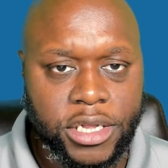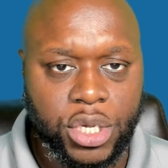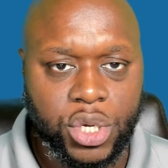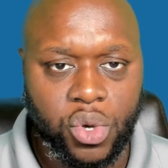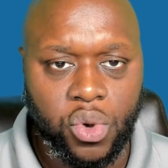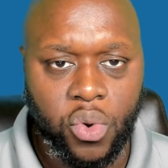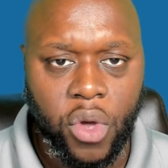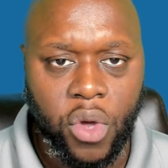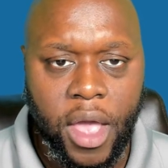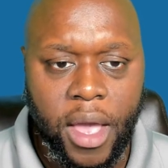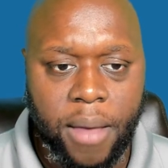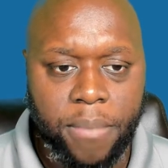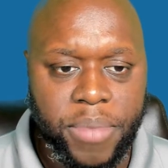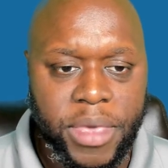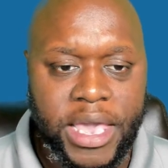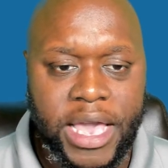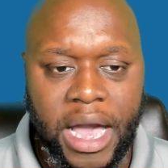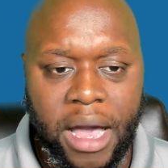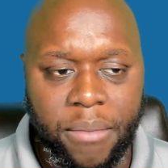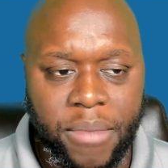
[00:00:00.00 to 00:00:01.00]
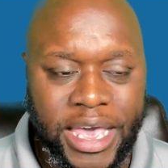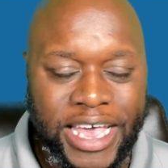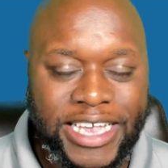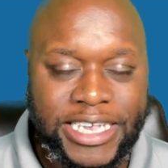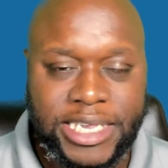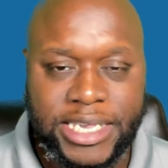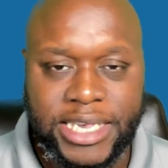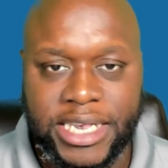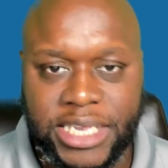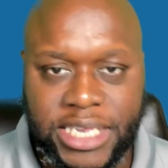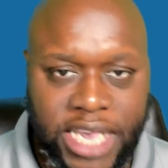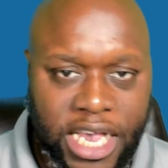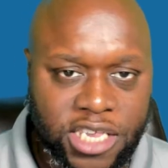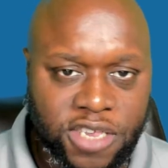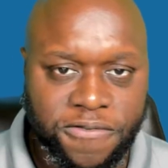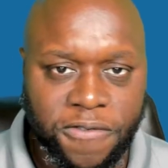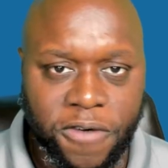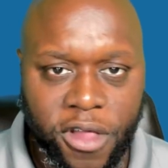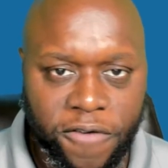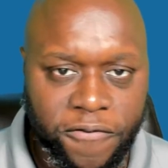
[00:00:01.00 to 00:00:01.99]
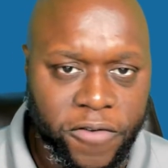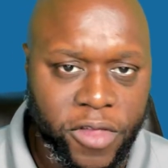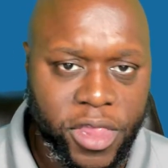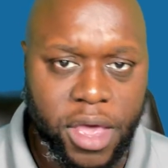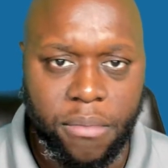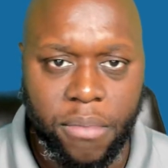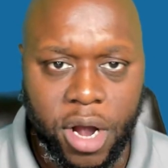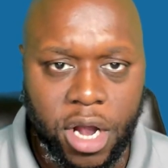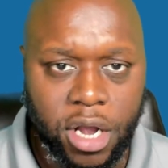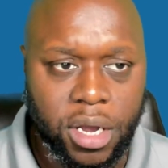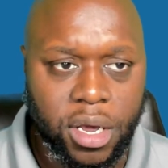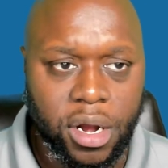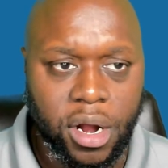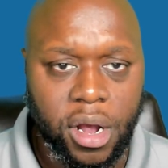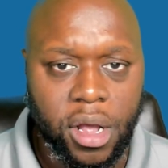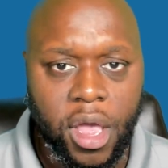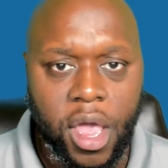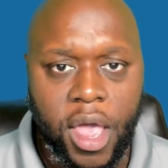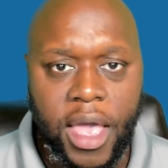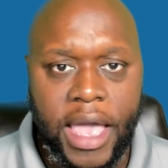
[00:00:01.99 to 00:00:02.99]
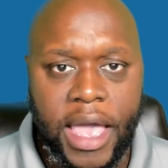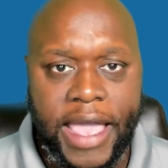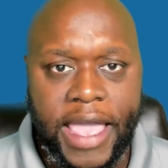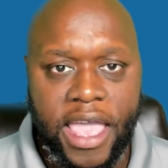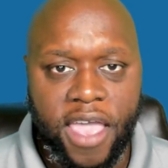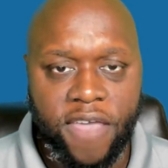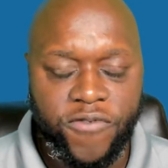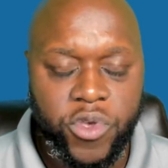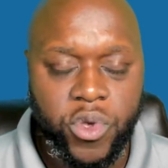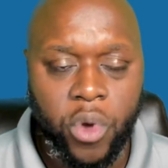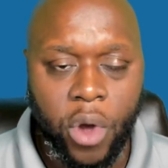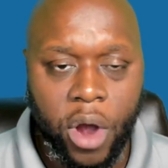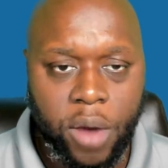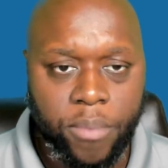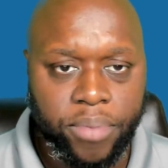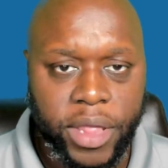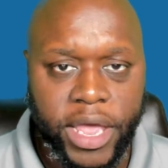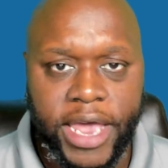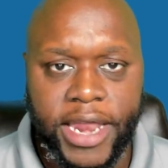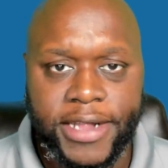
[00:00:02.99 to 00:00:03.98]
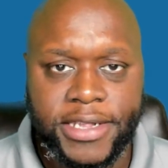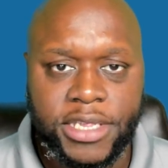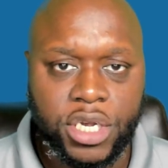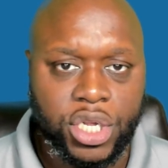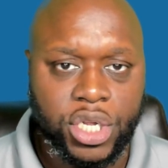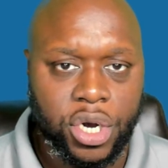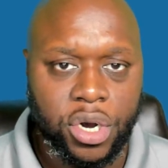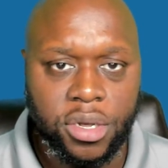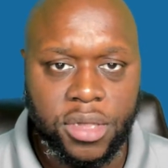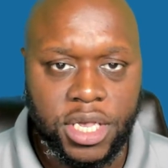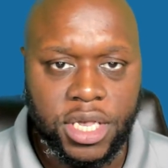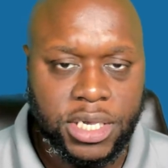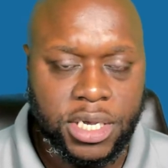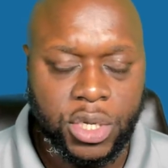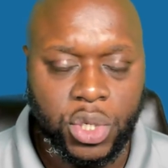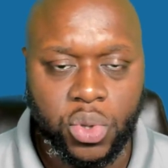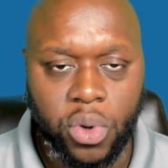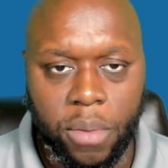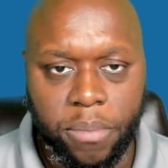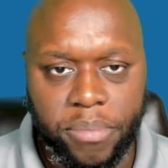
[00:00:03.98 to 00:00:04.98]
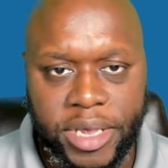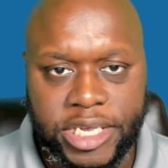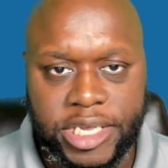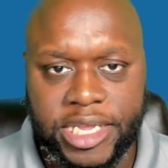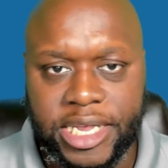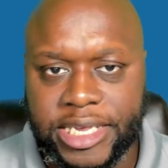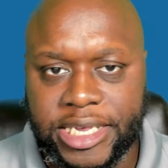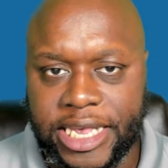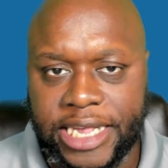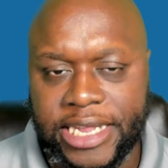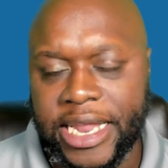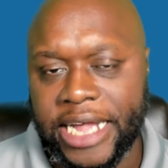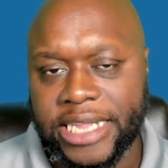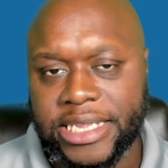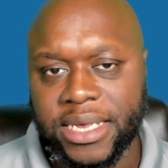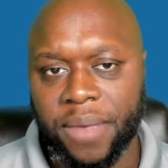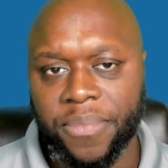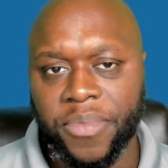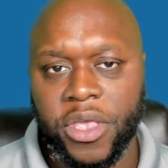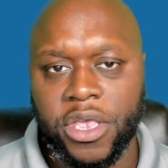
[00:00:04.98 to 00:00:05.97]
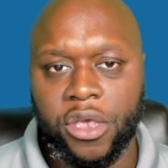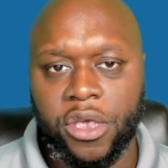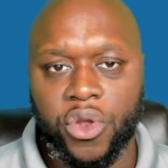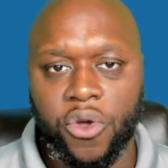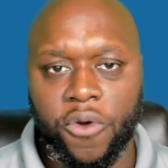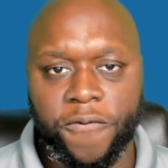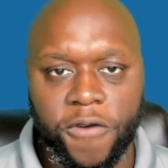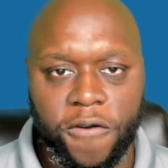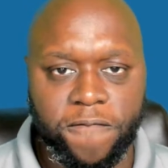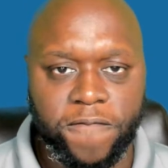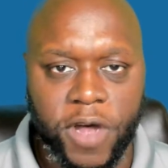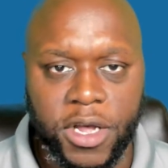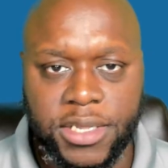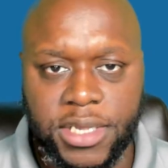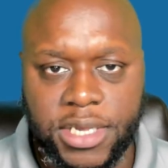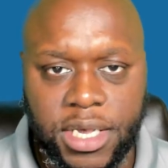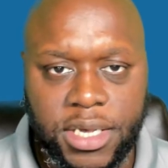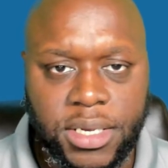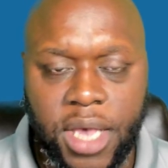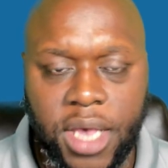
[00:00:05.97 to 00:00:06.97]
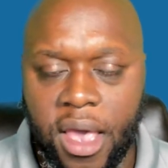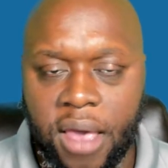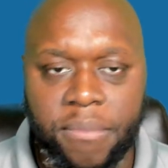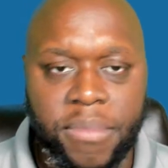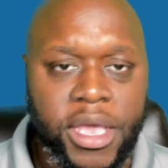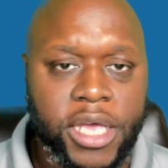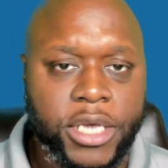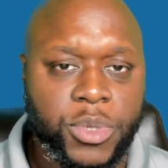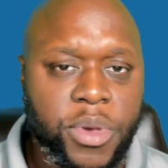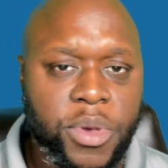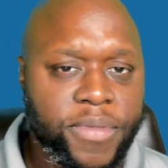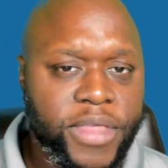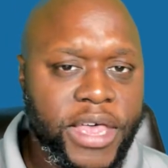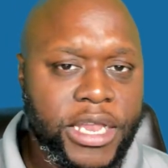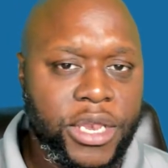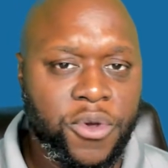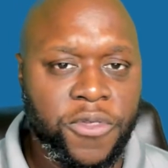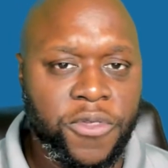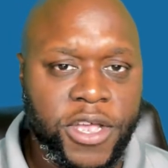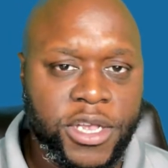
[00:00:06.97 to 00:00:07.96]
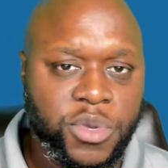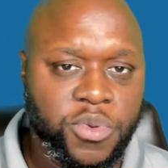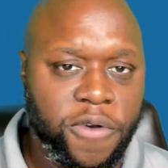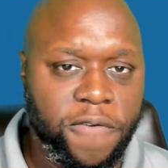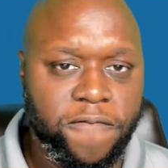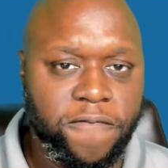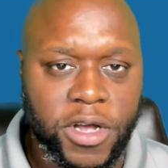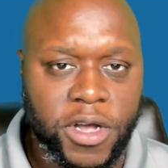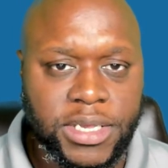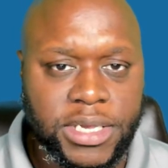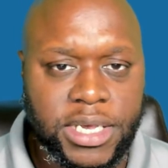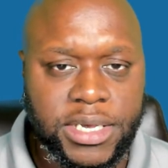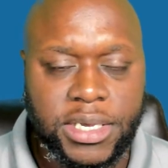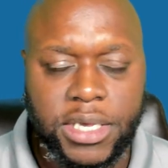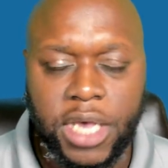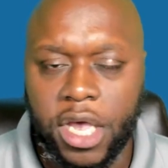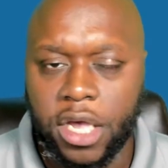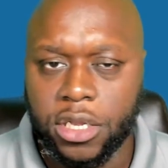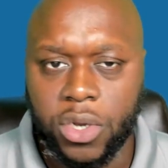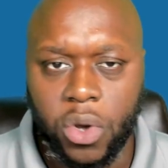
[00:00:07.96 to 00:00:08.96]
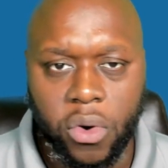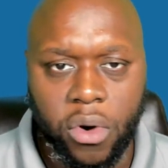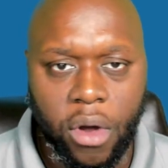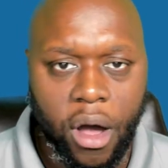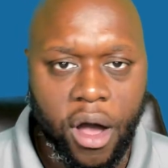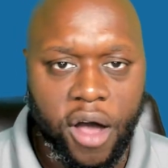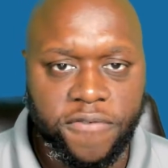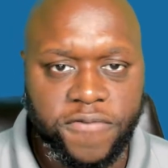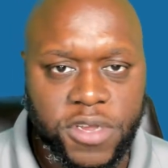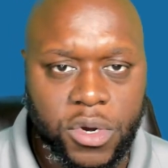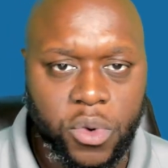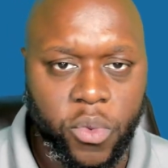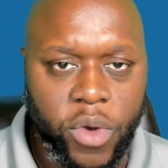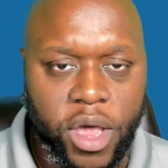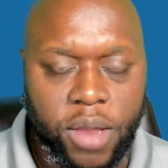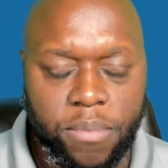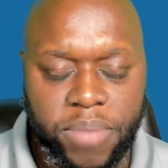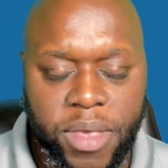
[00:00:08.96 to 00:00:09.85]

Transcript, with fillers: to become a successful affiliate marketer if you are planning to turn this into a business and not something you do for funsies, because people that do things for funsies don't often win.